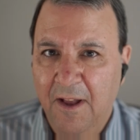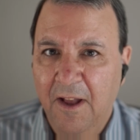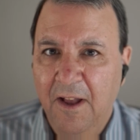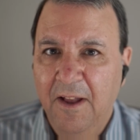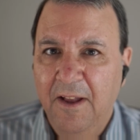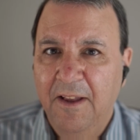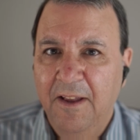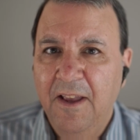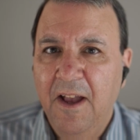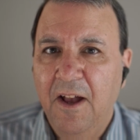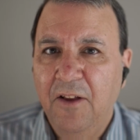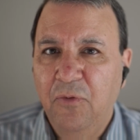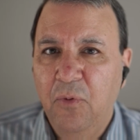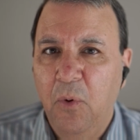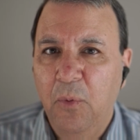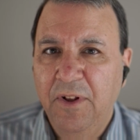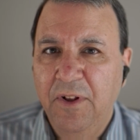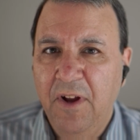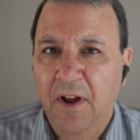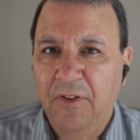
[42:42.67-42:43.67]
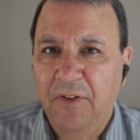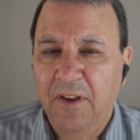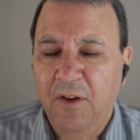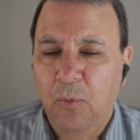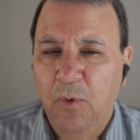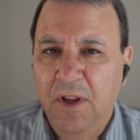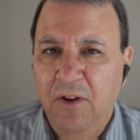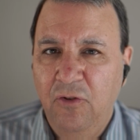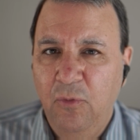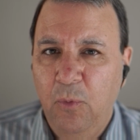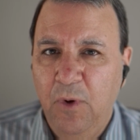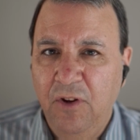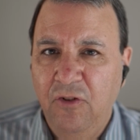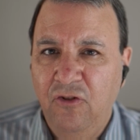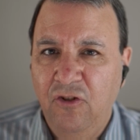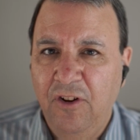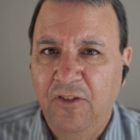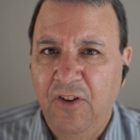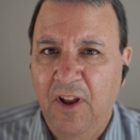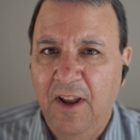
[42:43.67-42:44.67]
Yes, well, we definitely we we
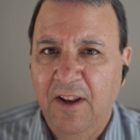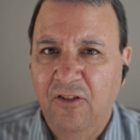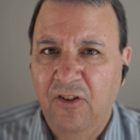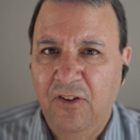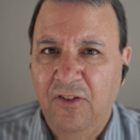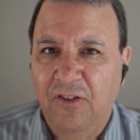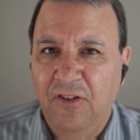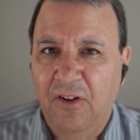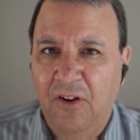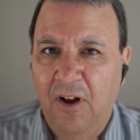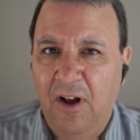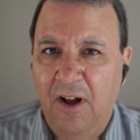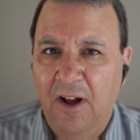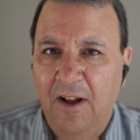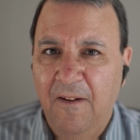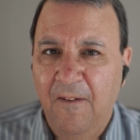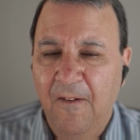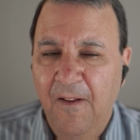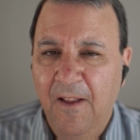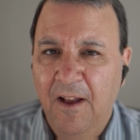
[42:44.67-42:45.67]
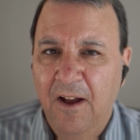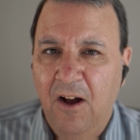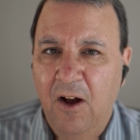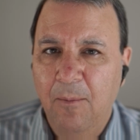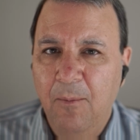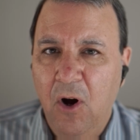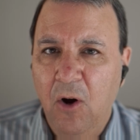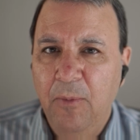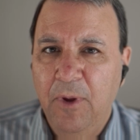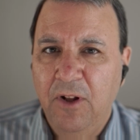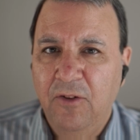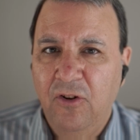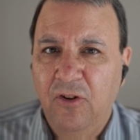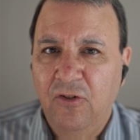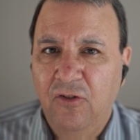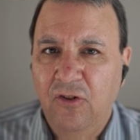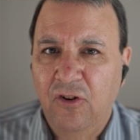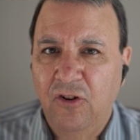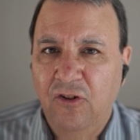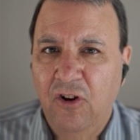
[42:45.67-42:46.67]
should take just uh, a moment to,
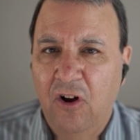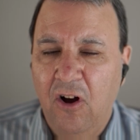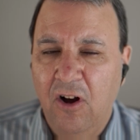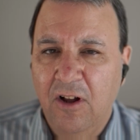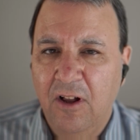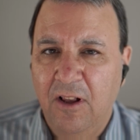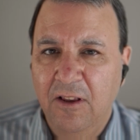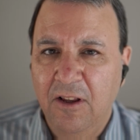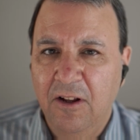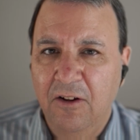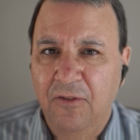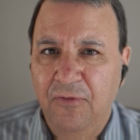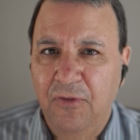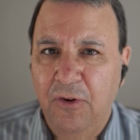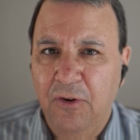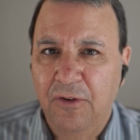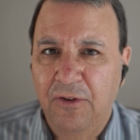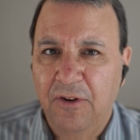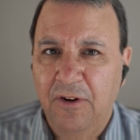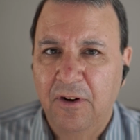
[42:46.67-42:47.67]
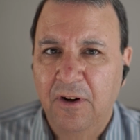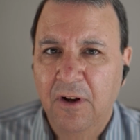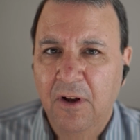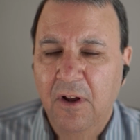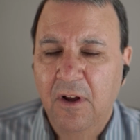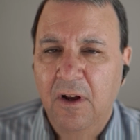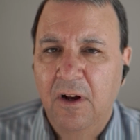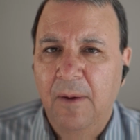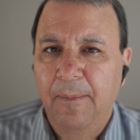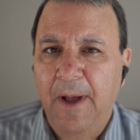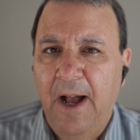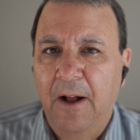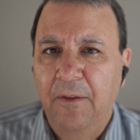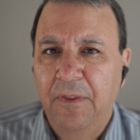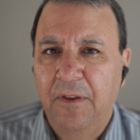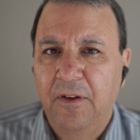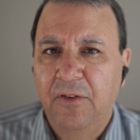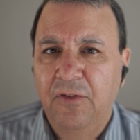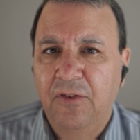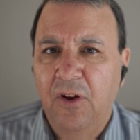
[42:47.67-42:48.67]
to talk a little further about
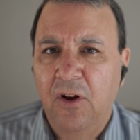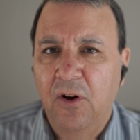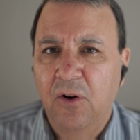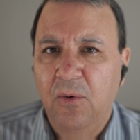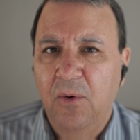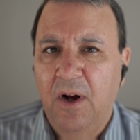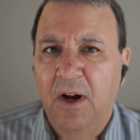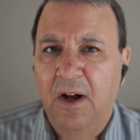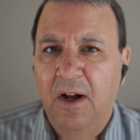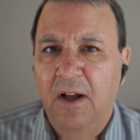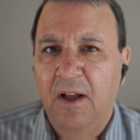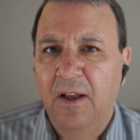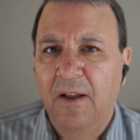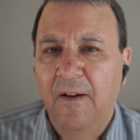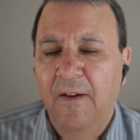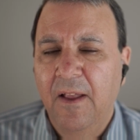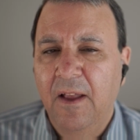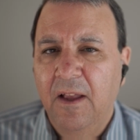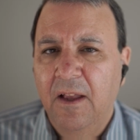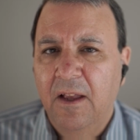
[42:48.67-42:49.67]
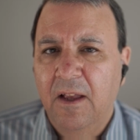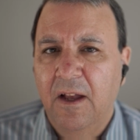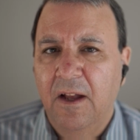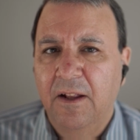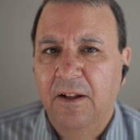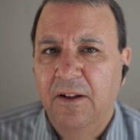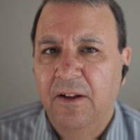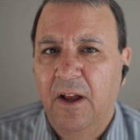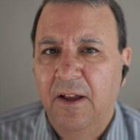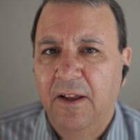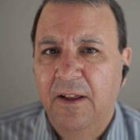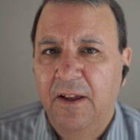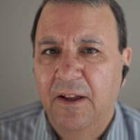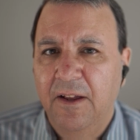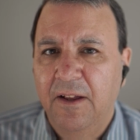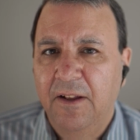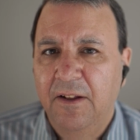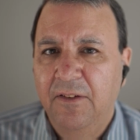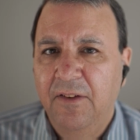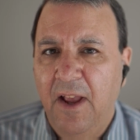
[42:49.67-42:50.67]
this. So. Uh,
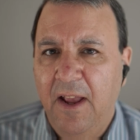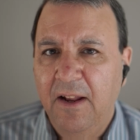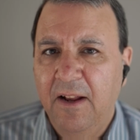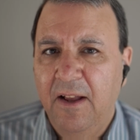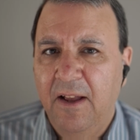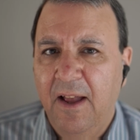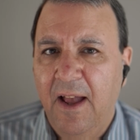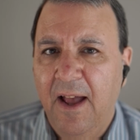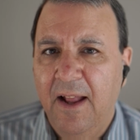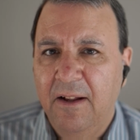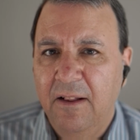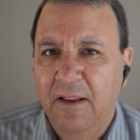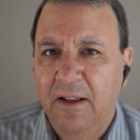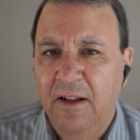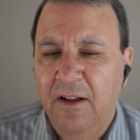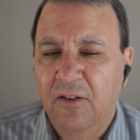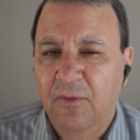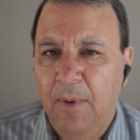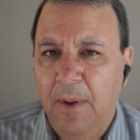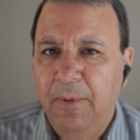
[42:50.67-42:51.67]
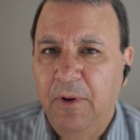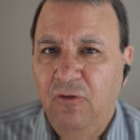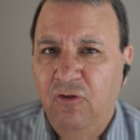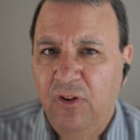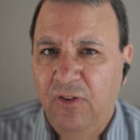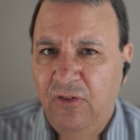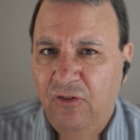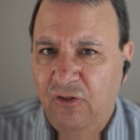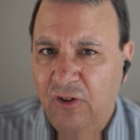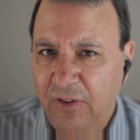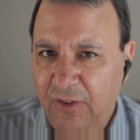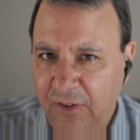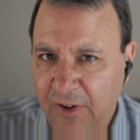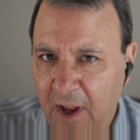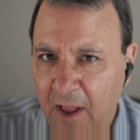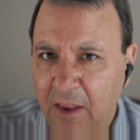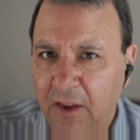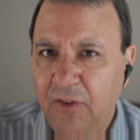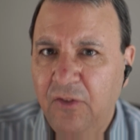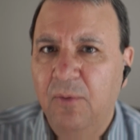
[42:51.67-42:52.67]
data analytics, maybe just, just
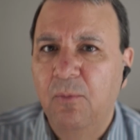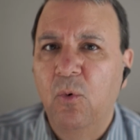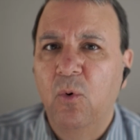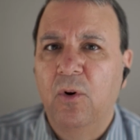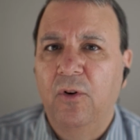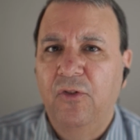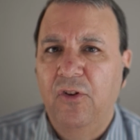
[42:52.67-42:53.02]
tell us more.